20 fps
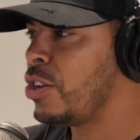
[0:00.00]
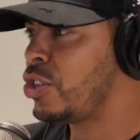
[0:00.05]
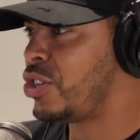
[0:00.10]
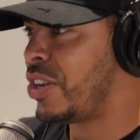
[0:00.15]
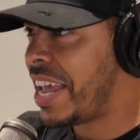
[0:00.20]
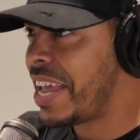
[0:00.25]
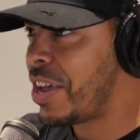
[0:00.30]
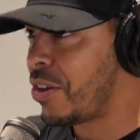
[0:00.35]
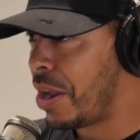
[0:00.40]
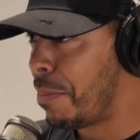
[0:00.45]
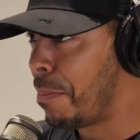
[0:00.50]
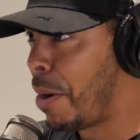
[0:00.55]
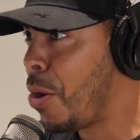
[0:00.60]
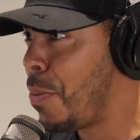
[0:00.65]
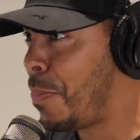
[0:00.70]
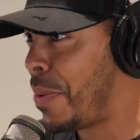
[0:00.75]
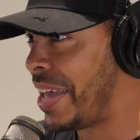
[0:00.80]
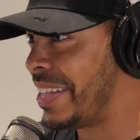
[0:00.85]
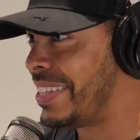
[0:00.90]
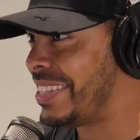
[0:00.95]
So they got the
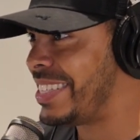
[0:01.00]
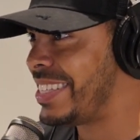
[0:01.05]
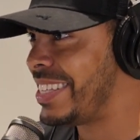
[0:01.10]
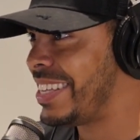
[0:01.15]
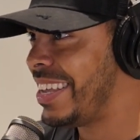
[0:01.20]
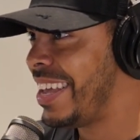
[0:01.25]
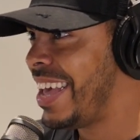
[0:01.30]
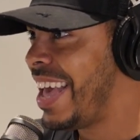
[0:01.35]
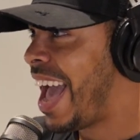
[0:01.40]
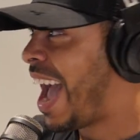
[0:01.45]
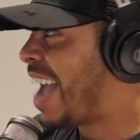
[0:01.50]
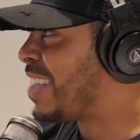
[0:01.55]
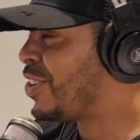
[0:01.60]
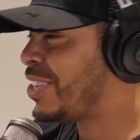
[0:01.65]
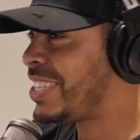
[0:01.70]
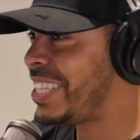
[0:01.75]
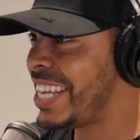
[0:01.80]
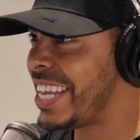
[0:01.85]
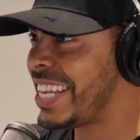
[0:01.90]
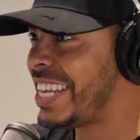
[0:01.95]
mopeds. And you're
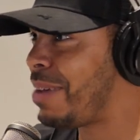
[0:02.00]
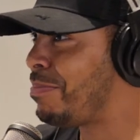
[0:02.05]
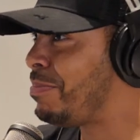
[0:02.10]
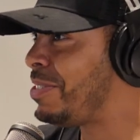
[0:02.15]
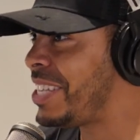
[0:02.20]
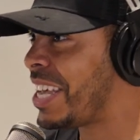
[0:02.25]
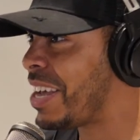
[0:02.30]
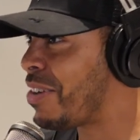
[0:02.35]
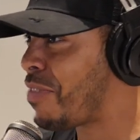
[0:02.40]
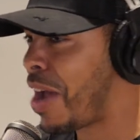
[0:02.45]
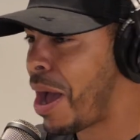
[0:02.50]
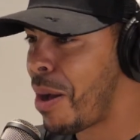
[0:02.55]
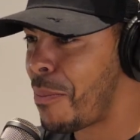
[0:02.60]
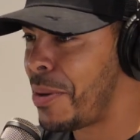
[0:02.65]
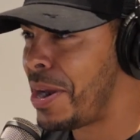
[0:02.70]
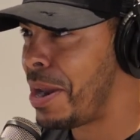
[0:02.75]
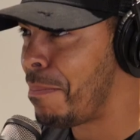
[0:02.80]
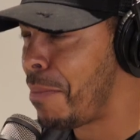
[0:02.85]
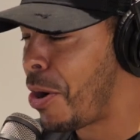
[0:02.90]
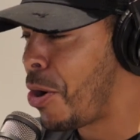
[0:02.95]
seeing them zing around
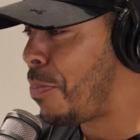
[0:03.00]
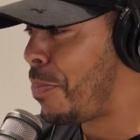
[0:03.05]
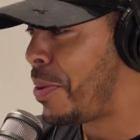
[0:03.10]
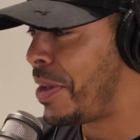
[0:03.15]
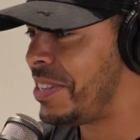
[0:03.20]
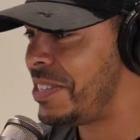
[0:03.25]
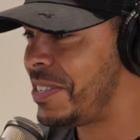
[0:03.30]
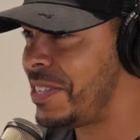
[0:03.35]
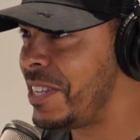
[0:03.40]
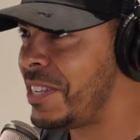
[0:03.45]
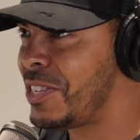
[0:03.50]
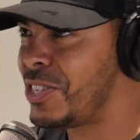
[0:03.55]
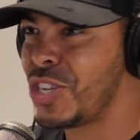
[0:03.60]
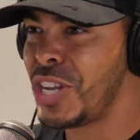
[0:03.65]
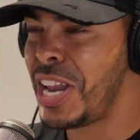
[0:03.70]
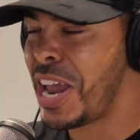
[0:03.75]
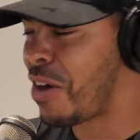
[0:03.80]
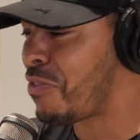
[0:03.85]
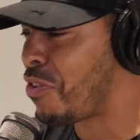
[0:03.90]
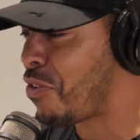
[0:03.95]
with the mopeds, the
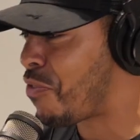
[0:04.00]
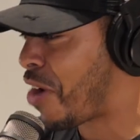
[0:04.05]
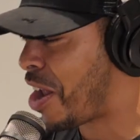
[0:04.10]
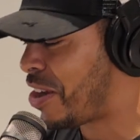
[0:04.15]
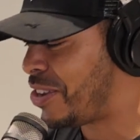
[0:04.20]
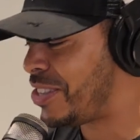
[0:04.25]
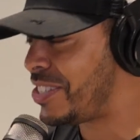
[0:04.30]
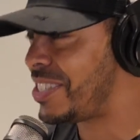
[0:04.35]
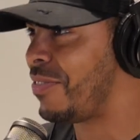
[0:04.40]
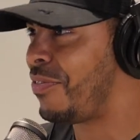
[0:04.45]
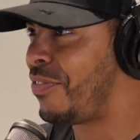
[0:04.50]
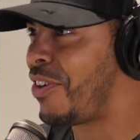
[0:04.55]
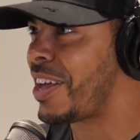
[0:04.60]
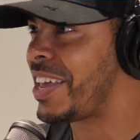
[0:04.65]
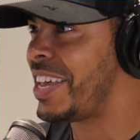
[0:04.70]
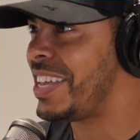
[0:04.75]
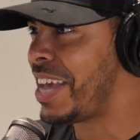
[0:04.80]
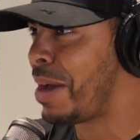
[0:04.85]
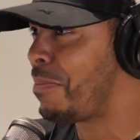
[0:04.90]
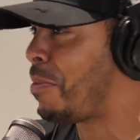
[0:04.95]
Gilera runners, the
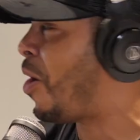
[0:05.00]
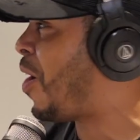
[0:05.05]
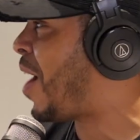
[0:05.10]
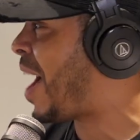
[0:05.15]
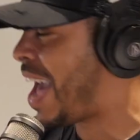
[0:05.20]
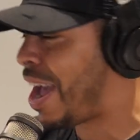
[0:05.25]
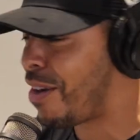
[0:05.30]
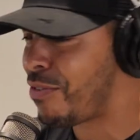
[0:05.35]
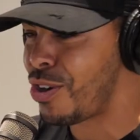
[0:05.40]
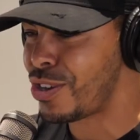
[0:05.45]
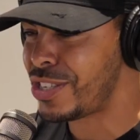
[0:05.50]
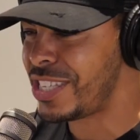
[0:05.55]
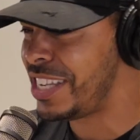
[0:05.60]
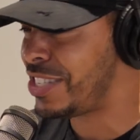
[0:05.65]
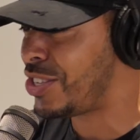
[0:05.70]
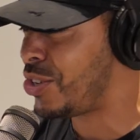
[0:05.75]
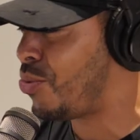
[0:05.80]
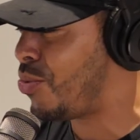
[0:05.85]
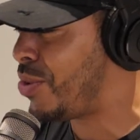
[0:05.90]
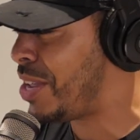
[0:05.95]
fucking Yamaha
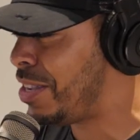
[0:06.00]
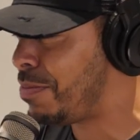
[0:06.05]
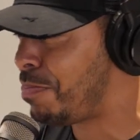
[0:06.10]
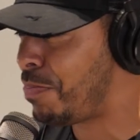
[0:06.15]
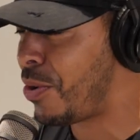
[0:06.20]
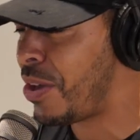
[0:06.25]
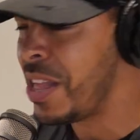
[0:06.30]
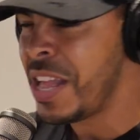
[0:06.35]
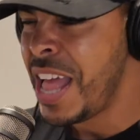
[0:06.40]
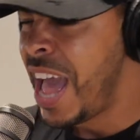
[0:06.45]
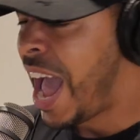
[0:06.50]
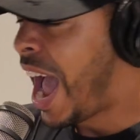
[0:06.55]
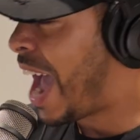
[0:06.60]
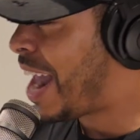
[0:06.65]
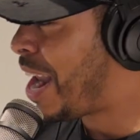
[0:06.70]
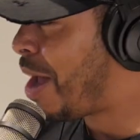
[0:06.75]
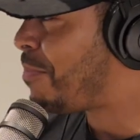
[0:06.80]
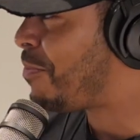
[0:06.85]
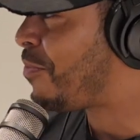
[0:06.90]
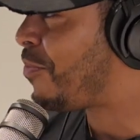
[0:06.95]
Aeroxes and all these boys.
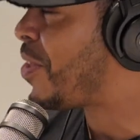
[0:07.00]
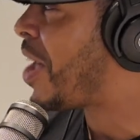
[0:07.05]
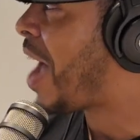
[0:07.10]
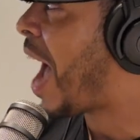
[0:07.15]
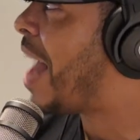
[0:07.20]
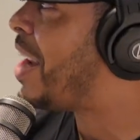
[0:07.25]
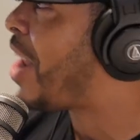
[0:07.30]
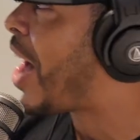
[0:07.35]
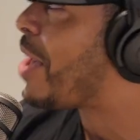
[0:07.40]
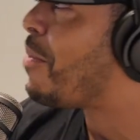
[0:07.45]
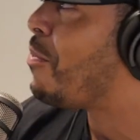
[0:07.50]
And like,